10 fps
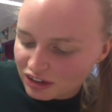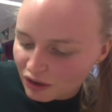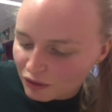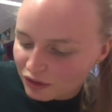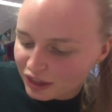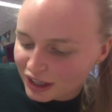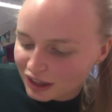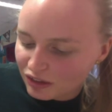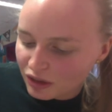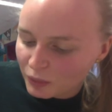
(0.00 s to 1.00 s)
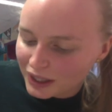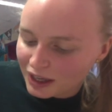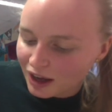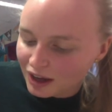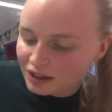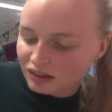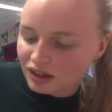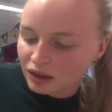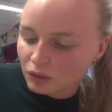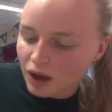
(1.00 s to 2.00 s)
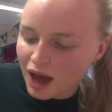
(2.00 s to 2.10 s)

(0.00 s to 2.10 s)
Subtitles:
of things that we like. So